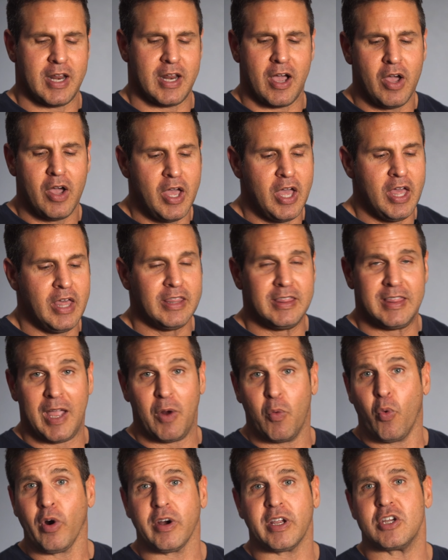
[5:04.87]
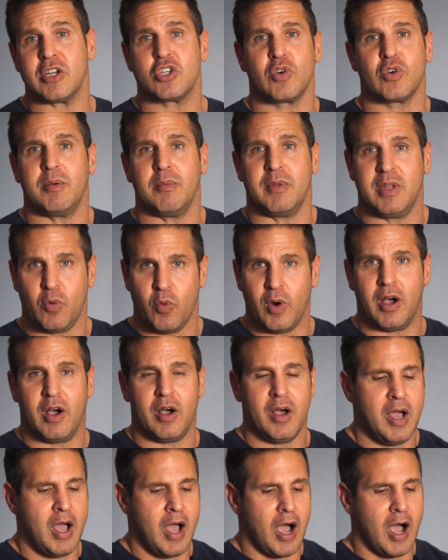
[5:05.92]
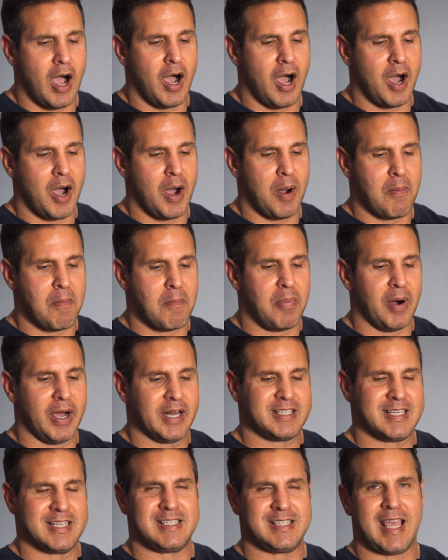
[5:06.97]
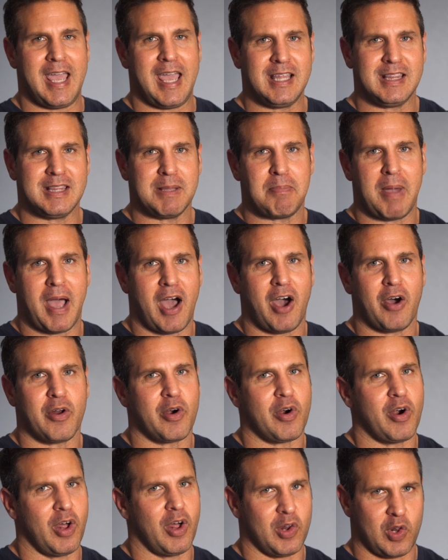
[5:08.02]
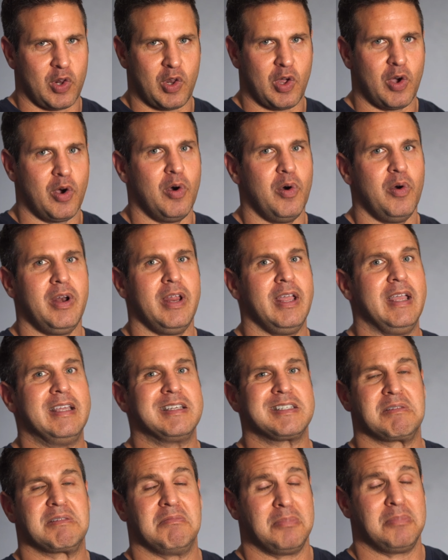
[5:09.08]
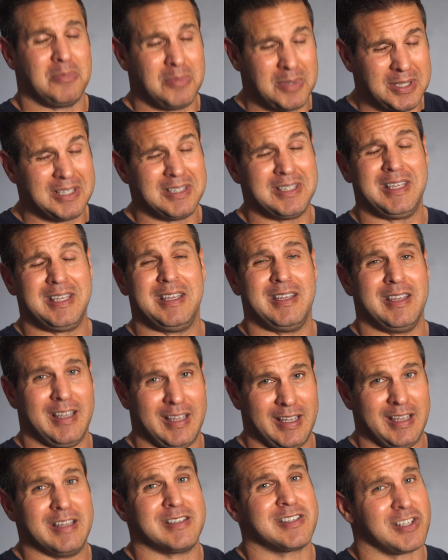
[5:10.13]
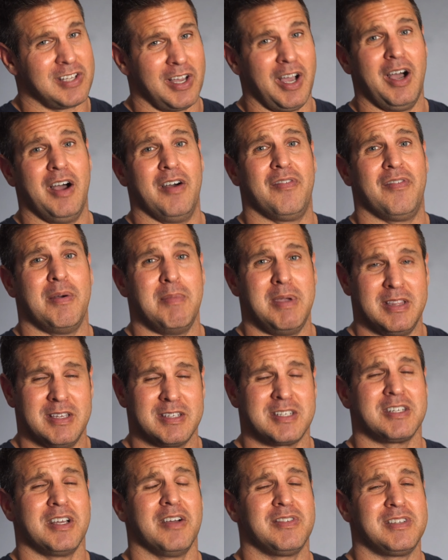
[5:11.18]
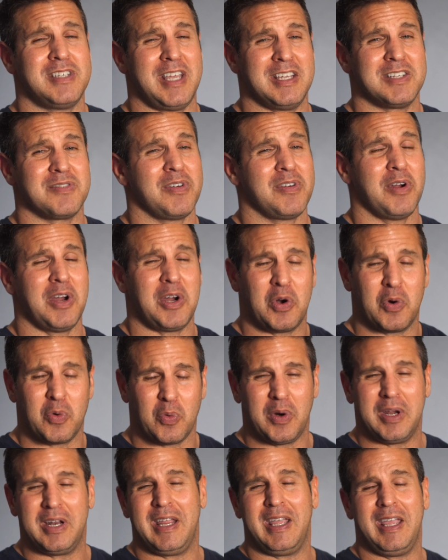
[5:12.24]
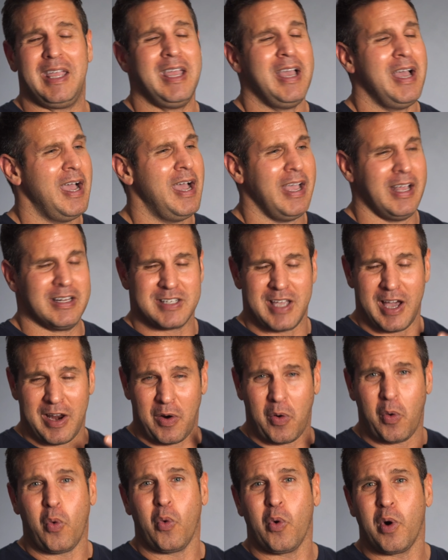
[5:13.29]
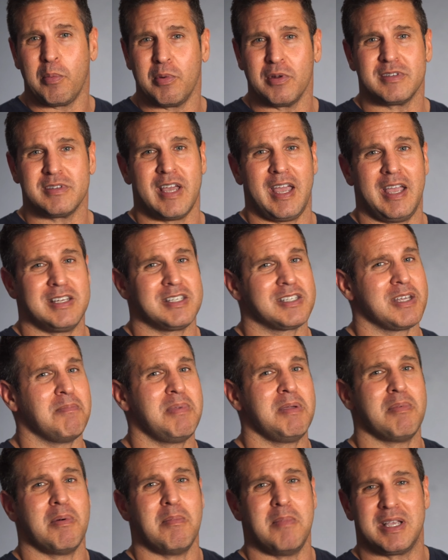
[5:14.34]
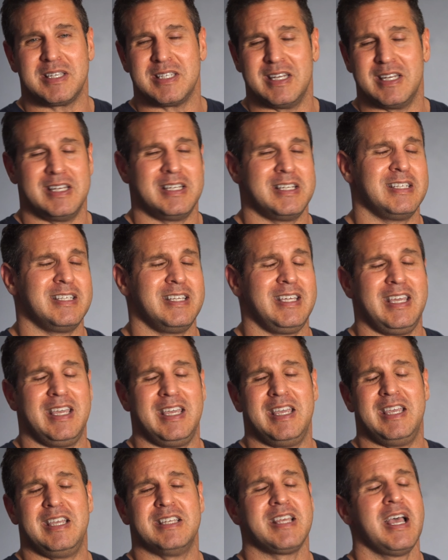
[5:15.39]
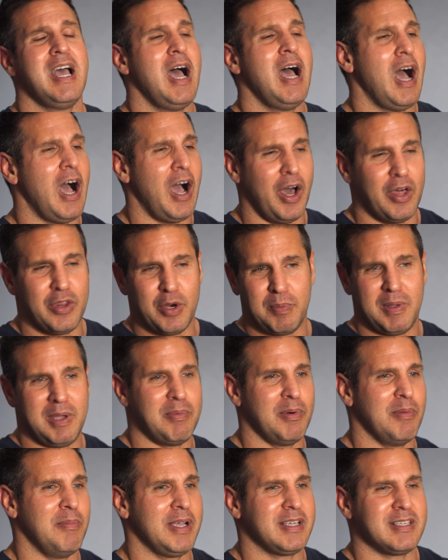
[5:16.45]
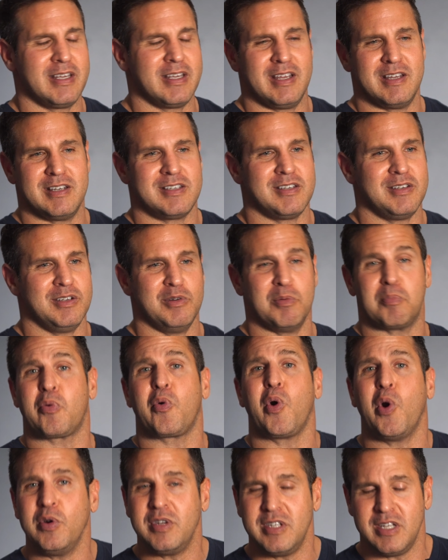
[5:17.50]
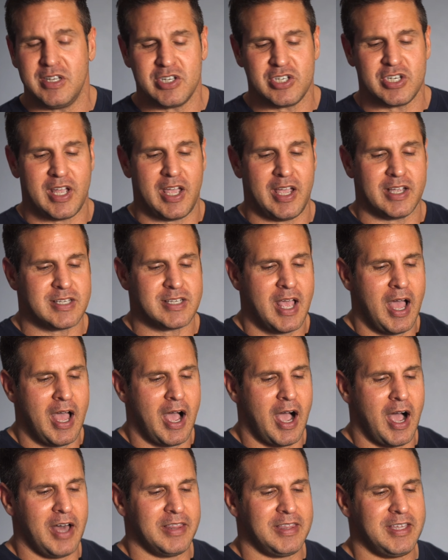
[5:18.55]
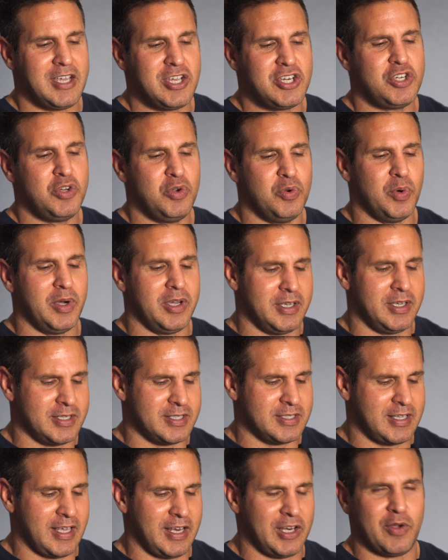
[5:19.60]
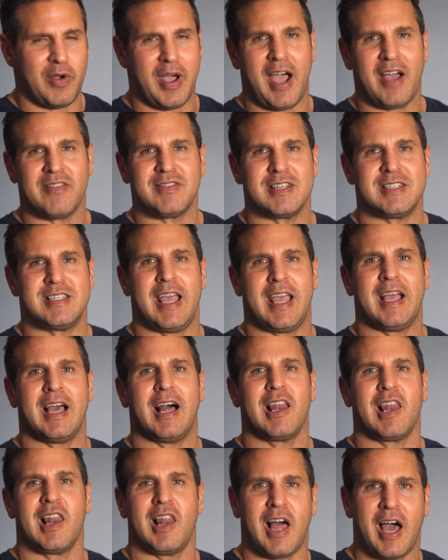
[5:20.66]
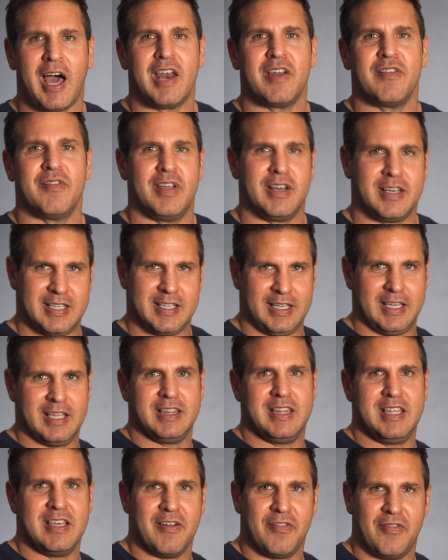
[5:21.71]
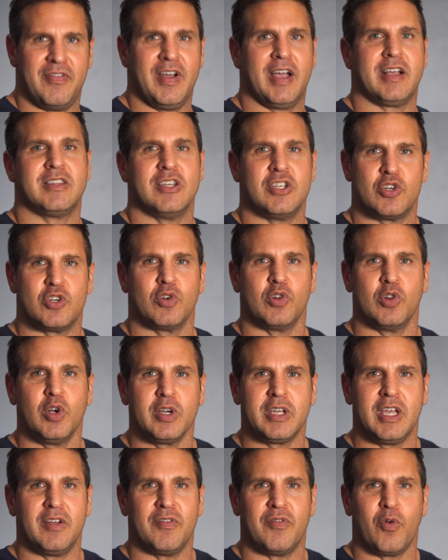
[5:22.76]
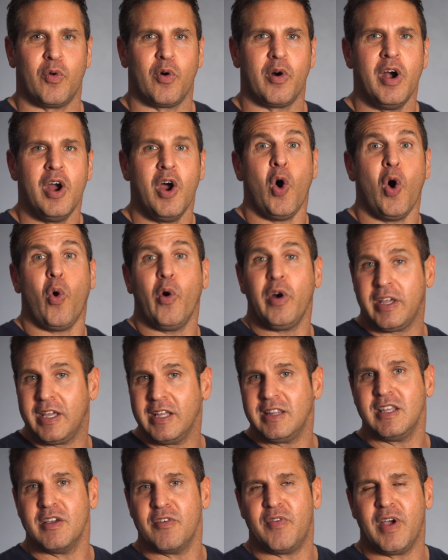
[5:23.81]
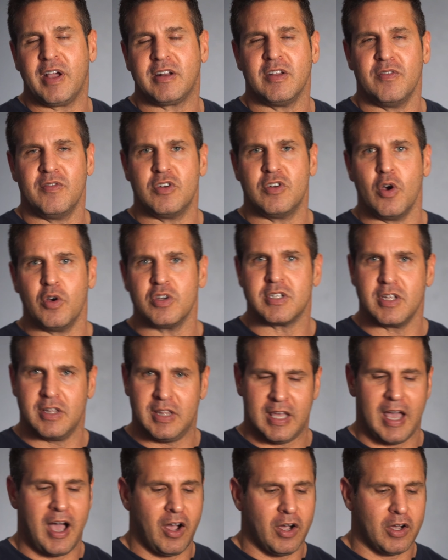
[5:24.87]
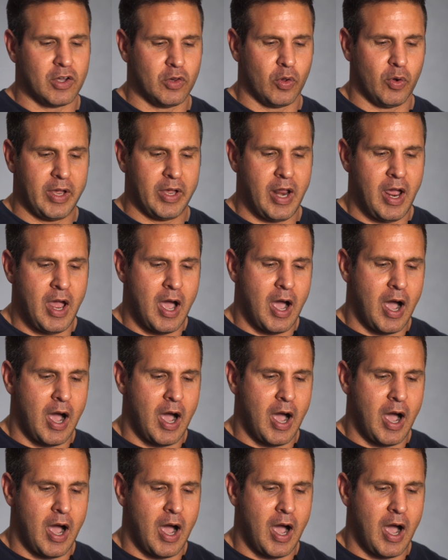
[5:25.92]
Now, they work extremely well. Um, but to take the powder alone is really, it's tough. I mean, the stuff tastes very gritty. It's got a horrible taste. Some people mix it into teas. Other people mix it into protein shakes. Uh, the issue is that you have to take a lot of it to get the effect that you're looking for or to get the effective dose of the alkaloid.